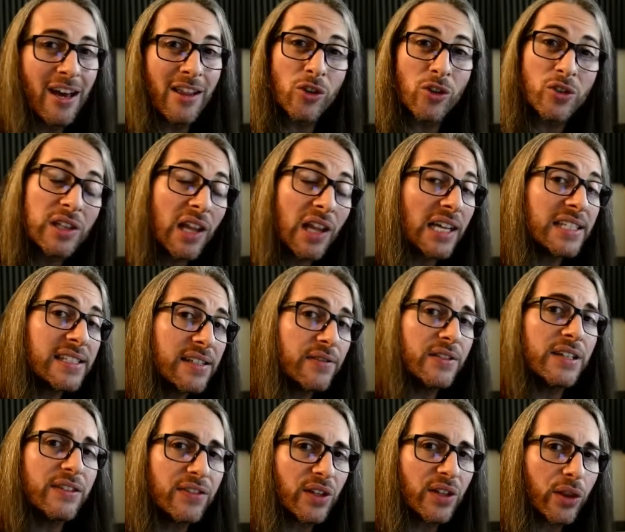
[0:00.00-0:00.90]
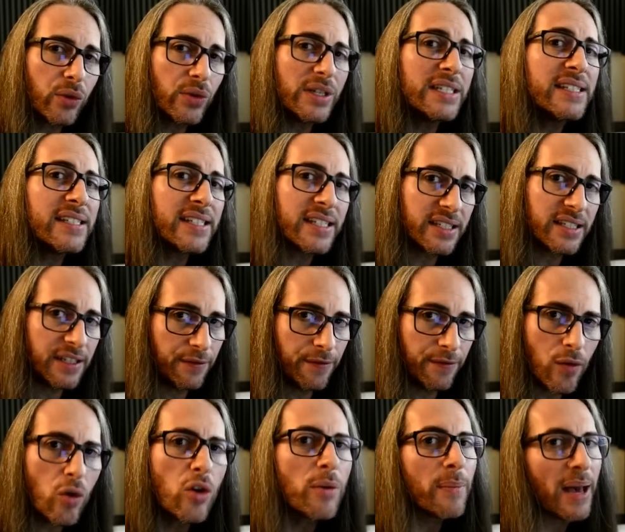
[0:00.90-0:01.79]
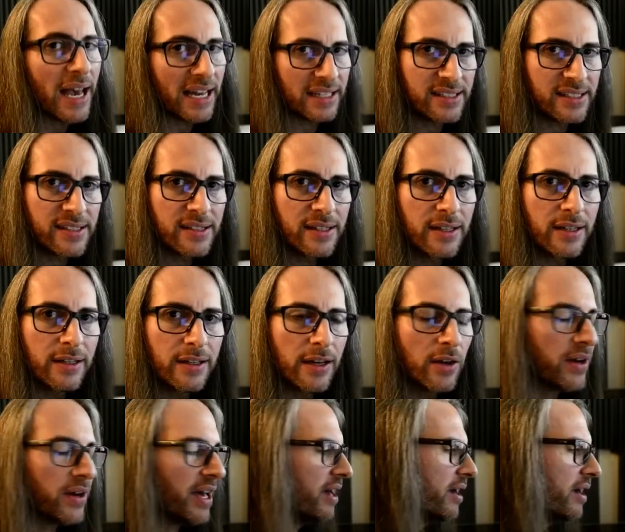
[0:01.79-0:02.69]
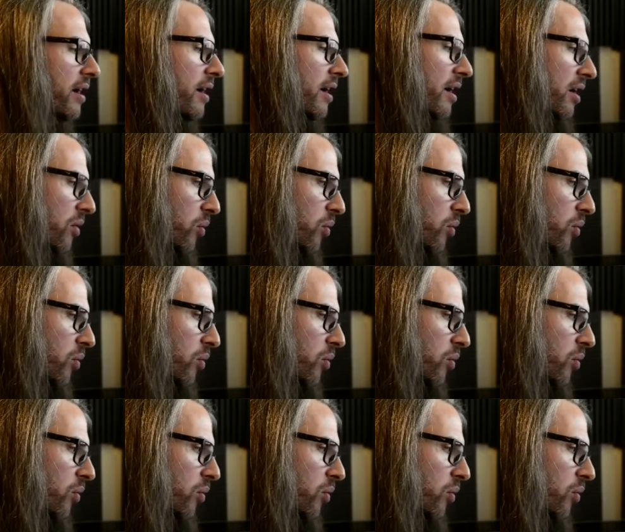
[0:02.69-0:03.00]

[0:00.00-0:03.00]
there's lots of different 360 formats, okay?